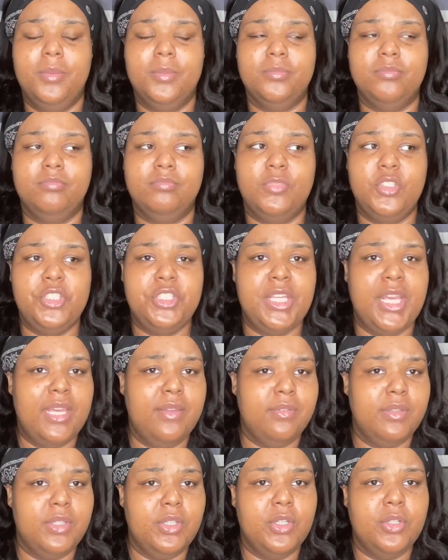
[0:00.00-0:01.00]

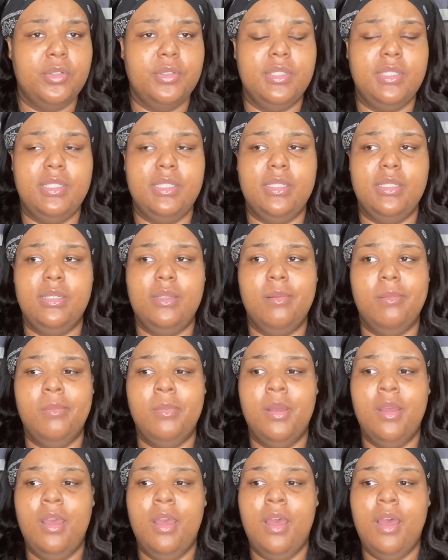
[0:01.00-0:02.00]
shaving cream,
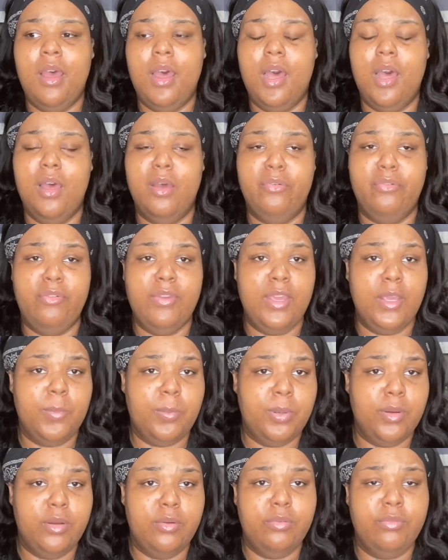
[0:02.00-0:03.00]
fake
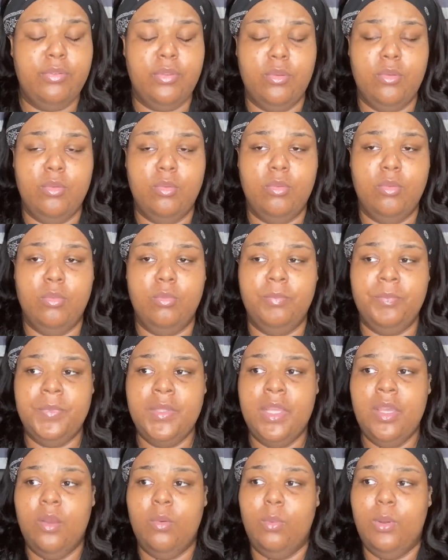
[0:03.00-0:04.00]
perfume,
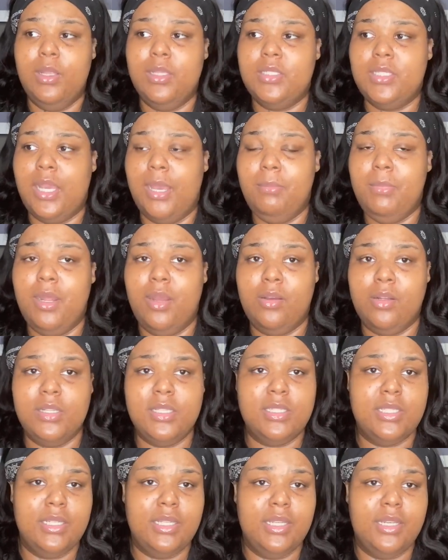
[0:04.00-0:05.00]
which I'm not gonna
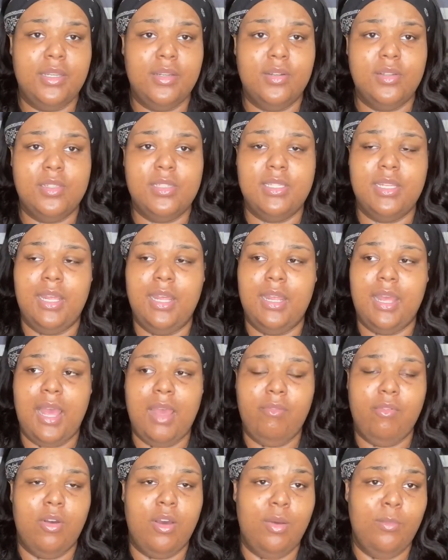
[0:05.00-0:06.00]
sit here and say
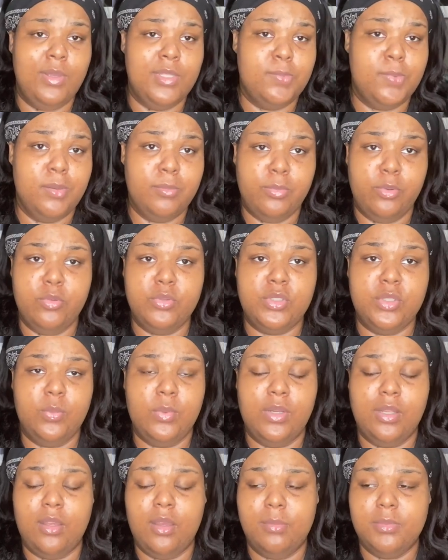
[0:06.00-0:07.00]
I've always been bougie
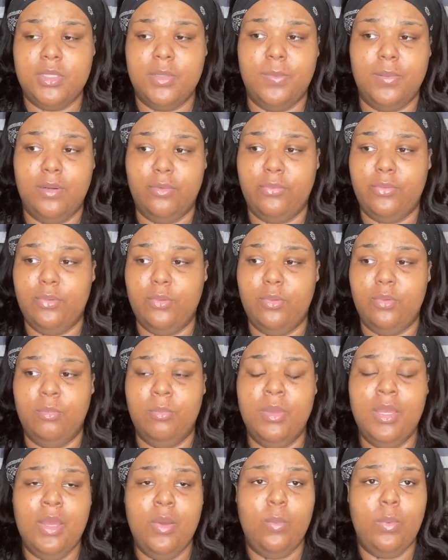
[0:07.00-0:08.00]
when it comes to perfume.
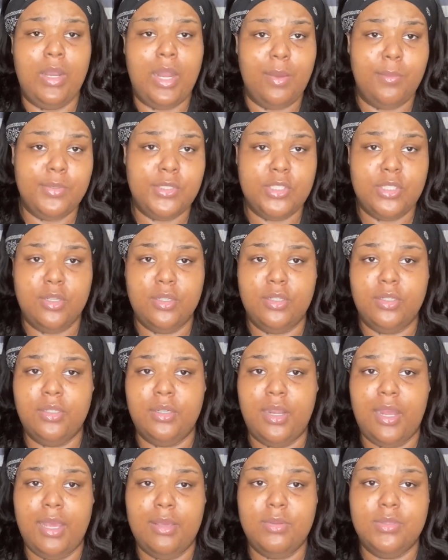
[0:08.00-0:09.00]
When I was
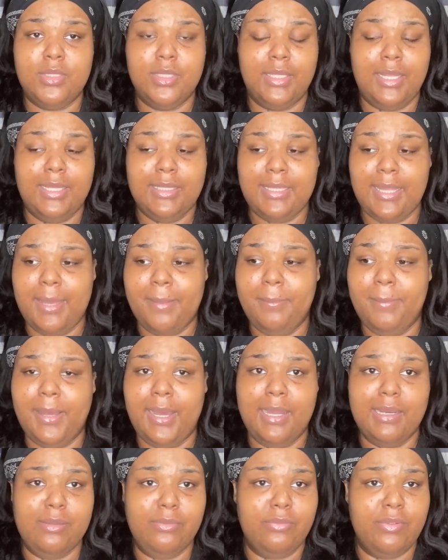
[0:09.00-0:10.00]
younger, I used to like that
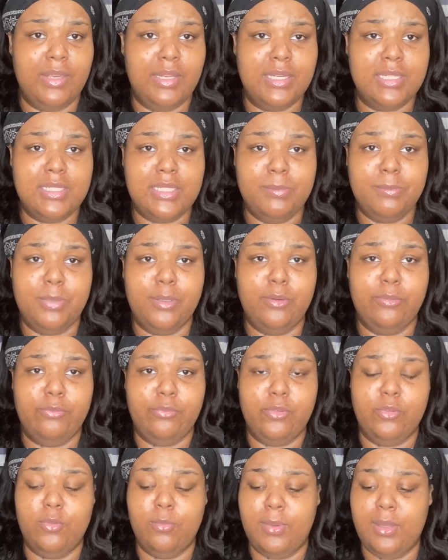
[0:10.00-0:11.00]
Body Fantasy
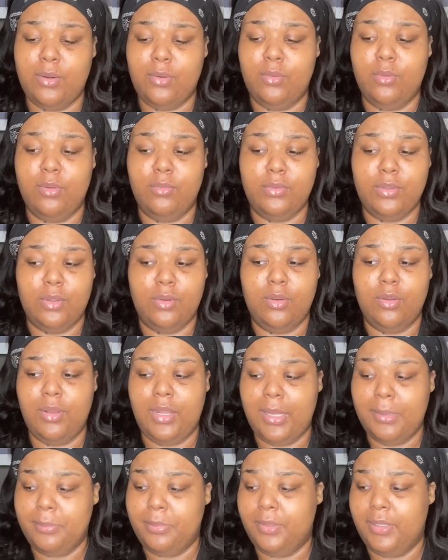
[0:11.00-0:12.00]
perfume. I don't know if y'all know
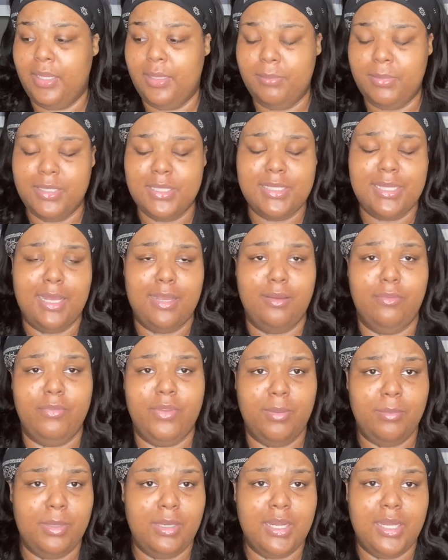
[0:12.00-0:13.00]
that brand, but it's like a
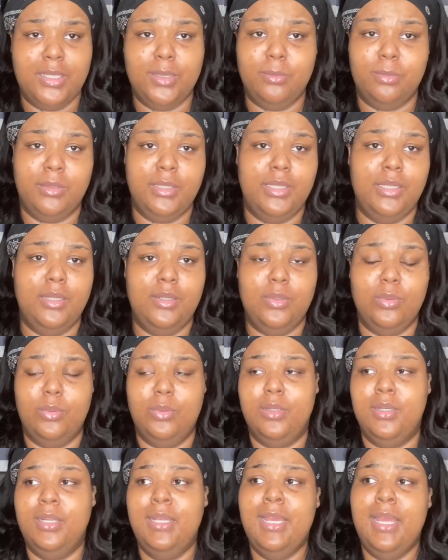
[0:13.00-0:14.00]
Family Dollar brand
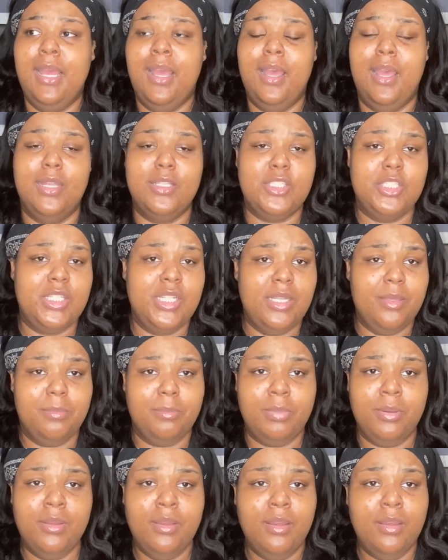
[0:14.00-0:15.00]
or a
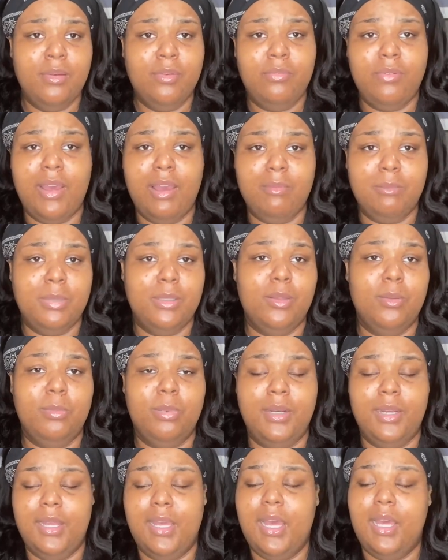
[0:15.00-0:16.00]
cheap Five Below
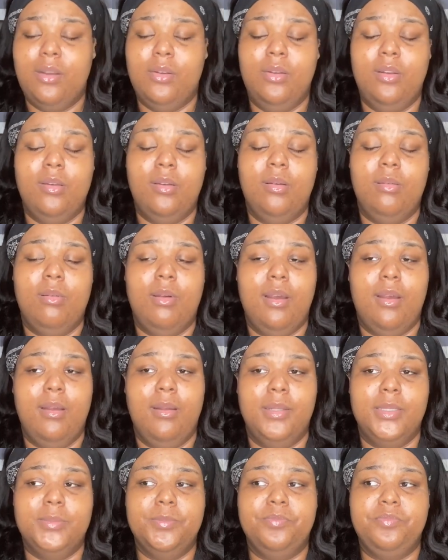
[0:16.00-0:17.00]
brand. I don't know.
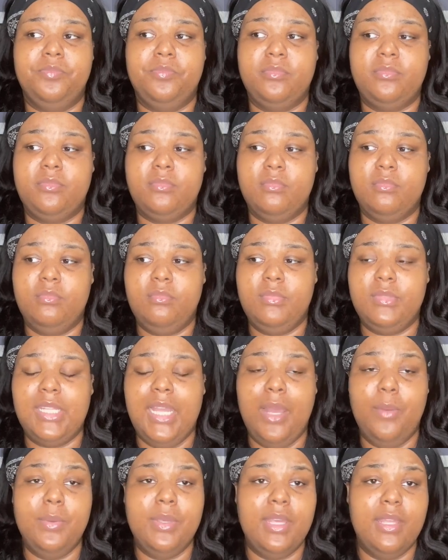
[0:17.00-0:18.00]

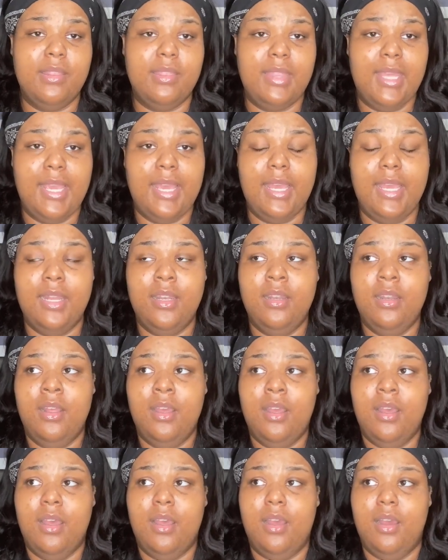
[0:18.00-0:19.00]
I would get that.
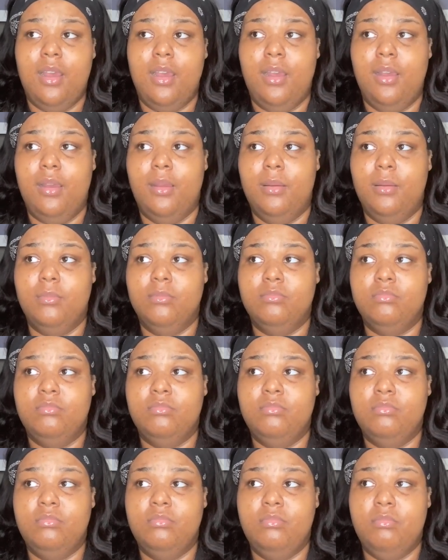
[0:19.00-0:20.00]

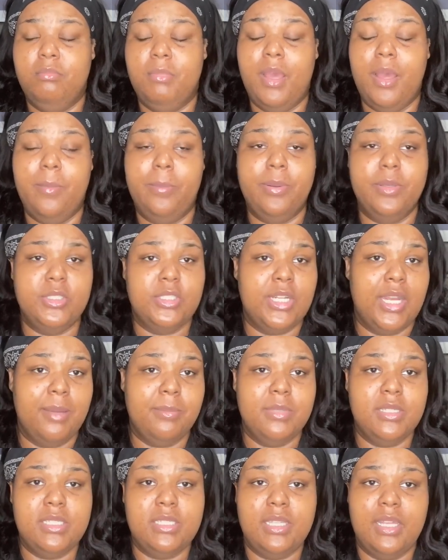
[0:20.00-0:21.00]
A
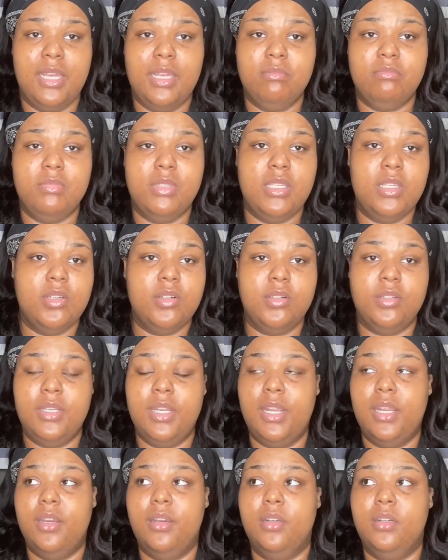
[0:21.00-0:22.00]
pajama set here and
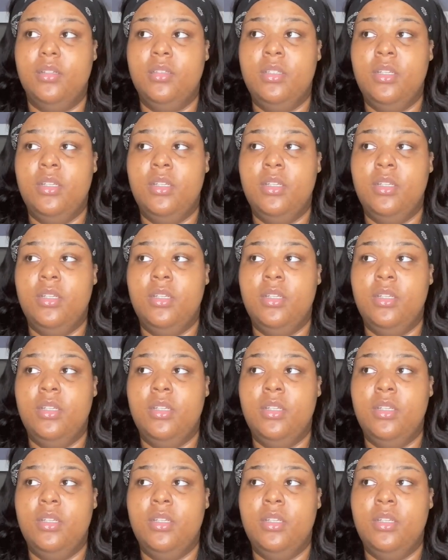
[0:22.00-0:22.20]
there,